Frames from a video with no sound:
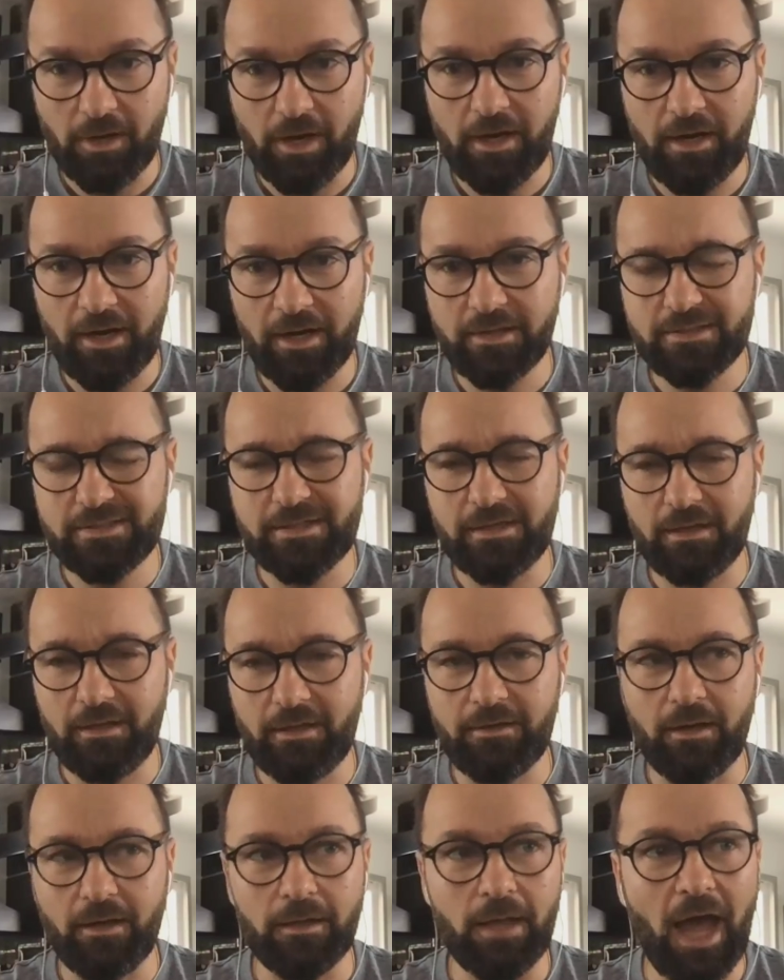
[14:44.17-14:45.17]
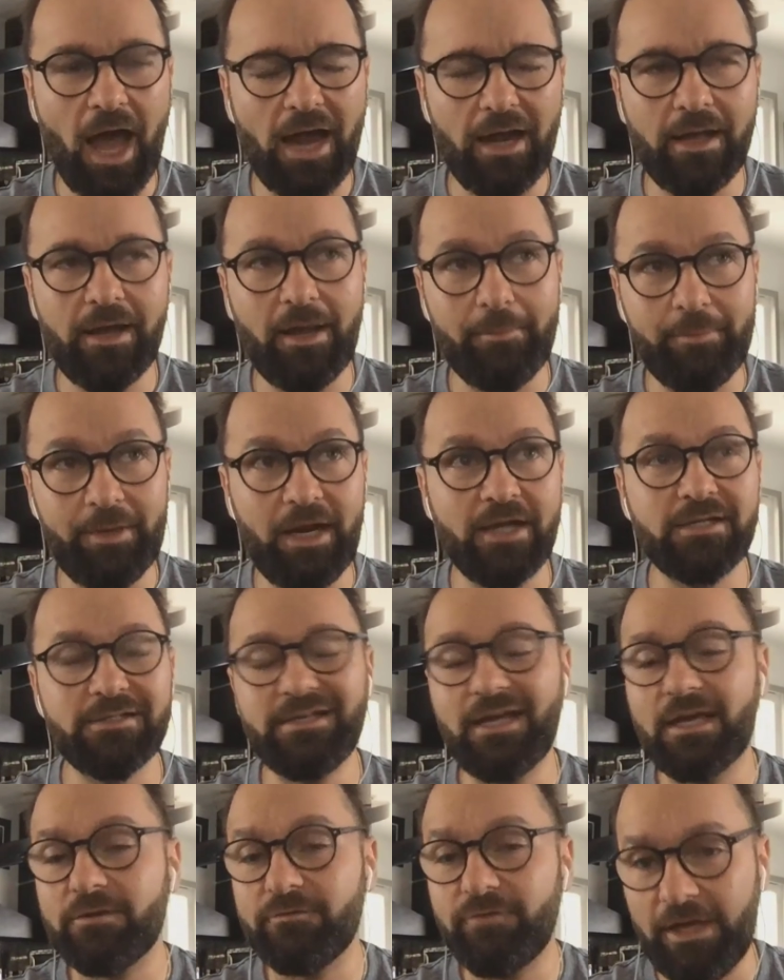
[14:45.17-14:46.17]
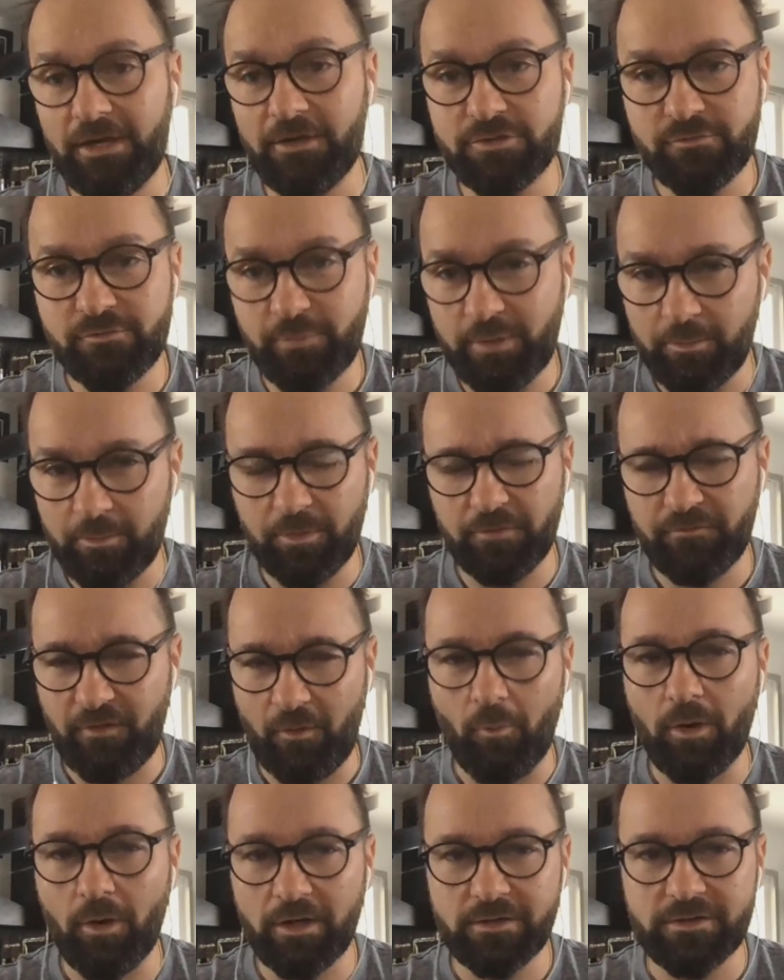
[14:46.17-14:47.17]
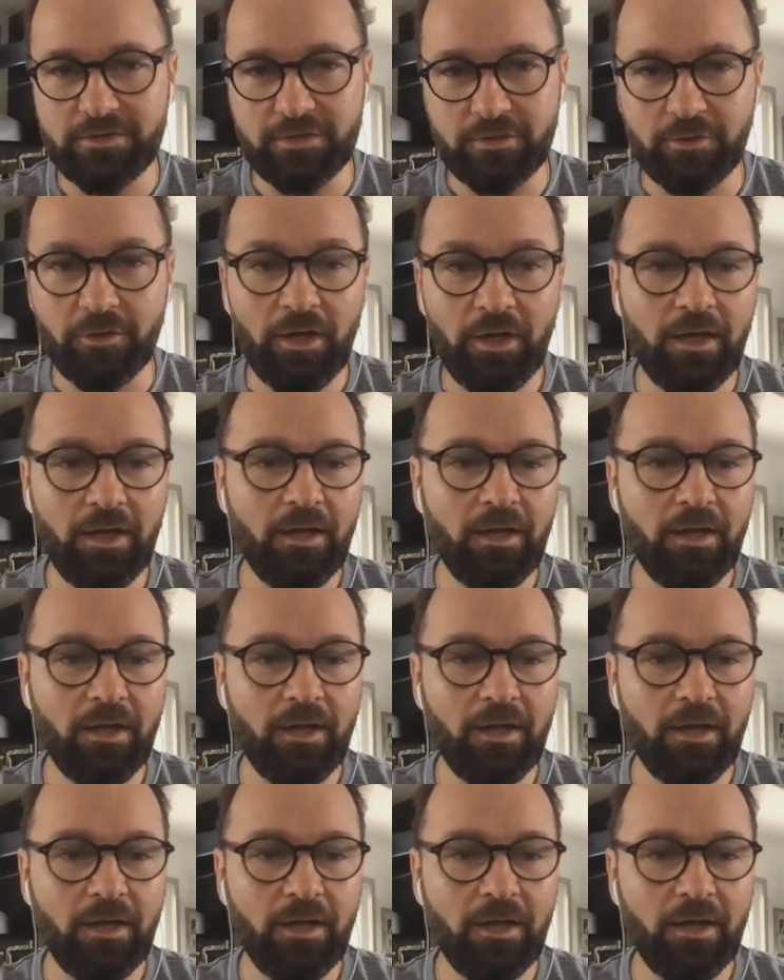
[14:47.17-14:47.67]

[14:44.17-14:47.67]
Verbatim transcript: I could sell it a lot. Like, I mean, I could take advantage of people if I wanted to. Yeah.